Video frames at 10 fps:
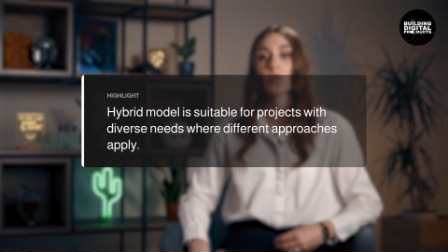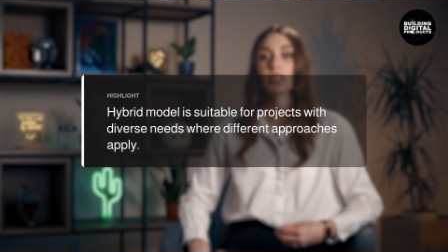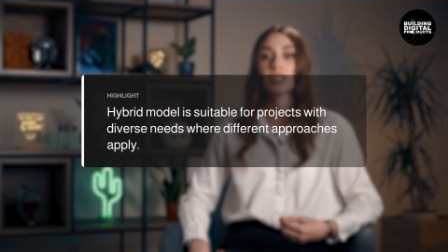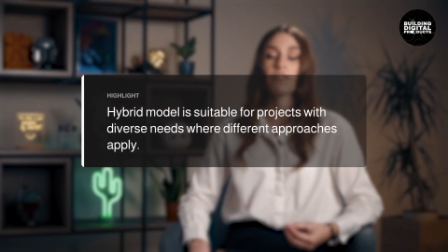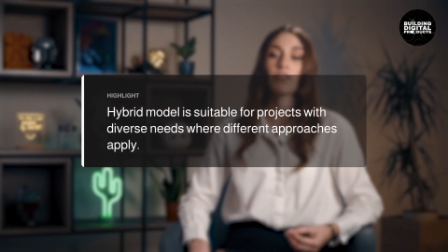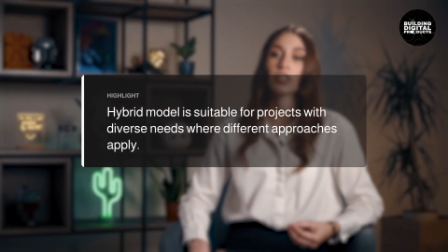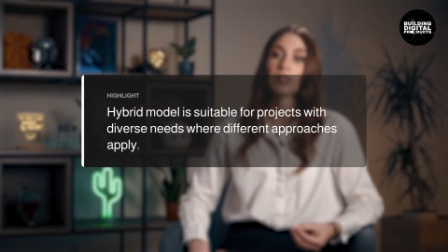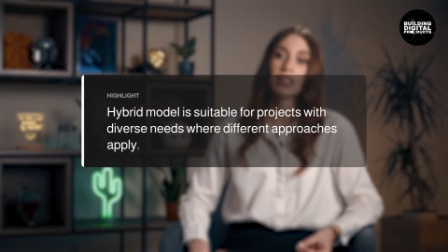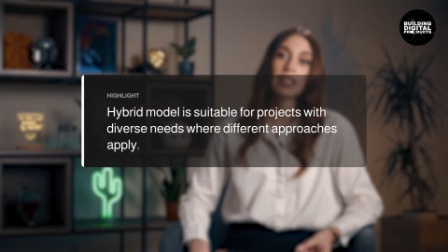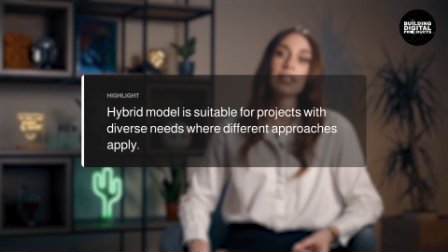with
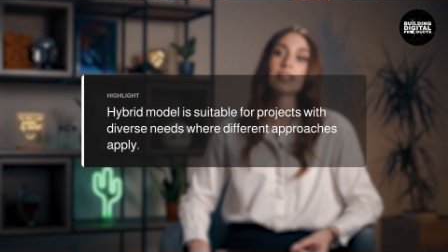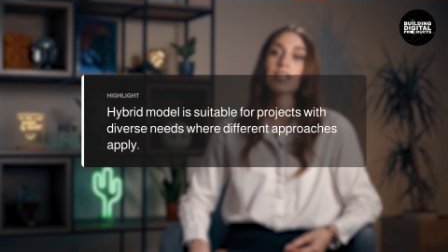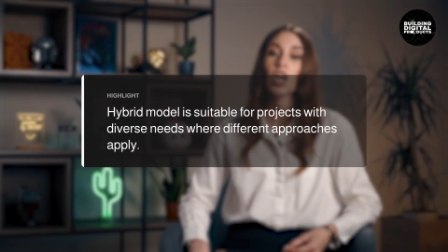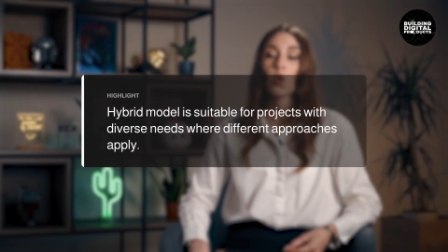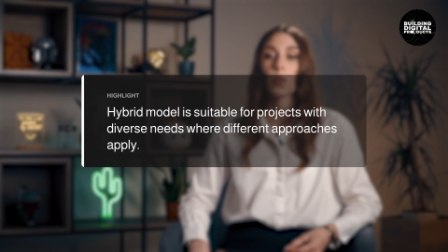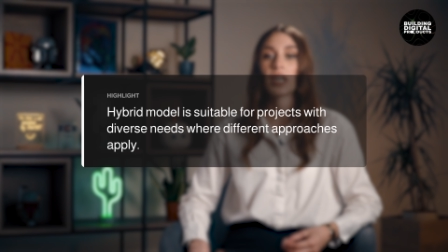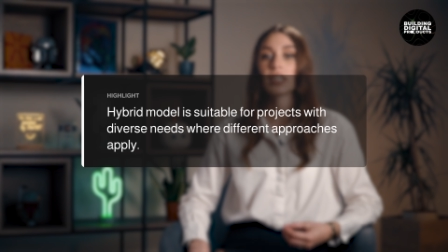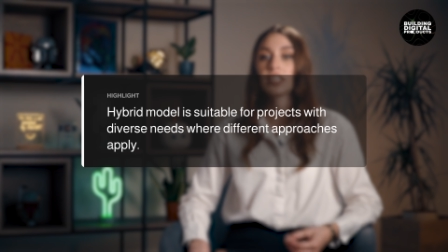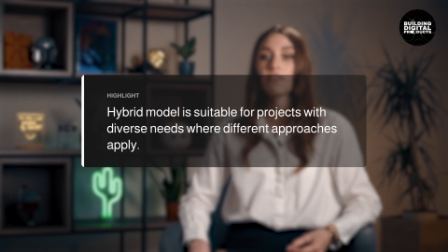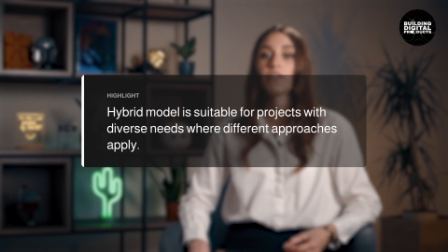diverse needs where
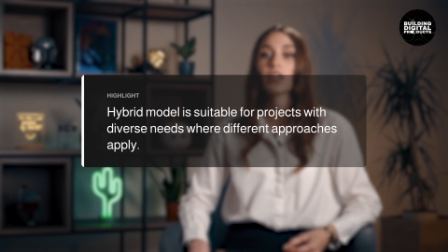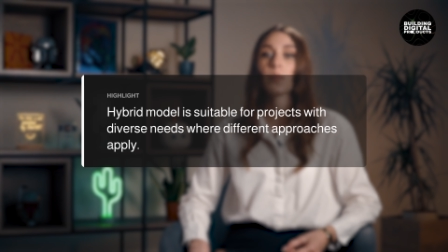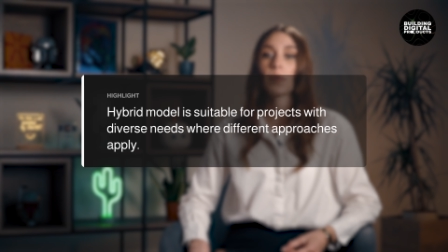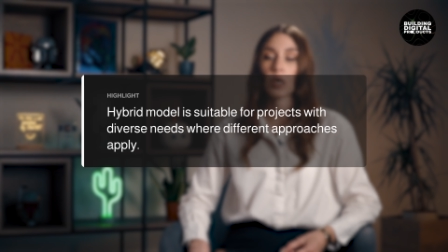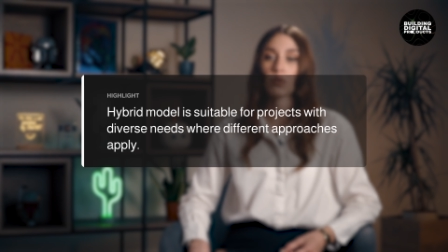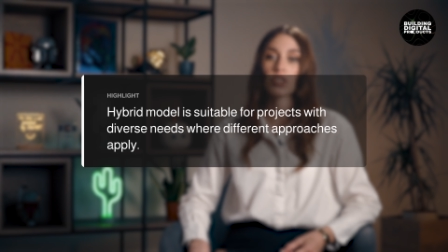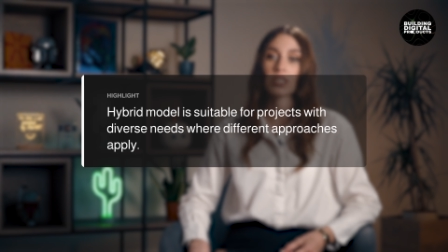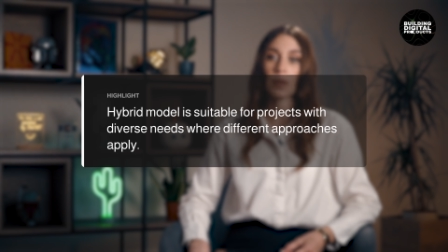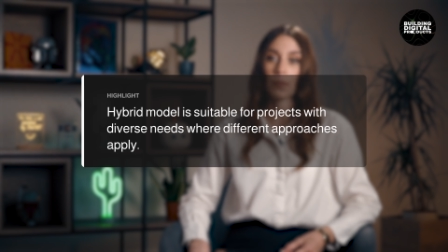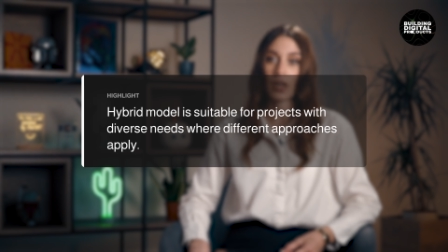different approaches
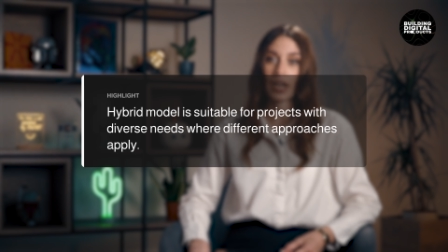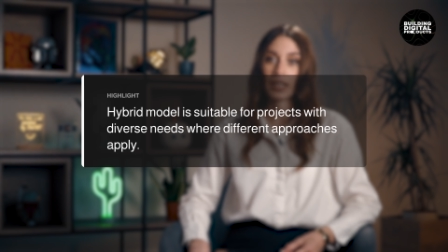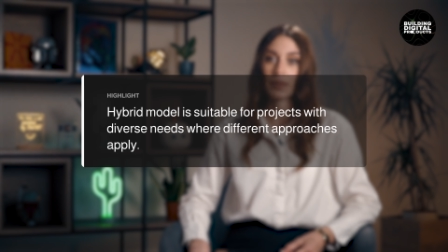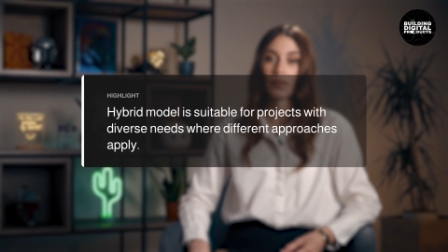apply.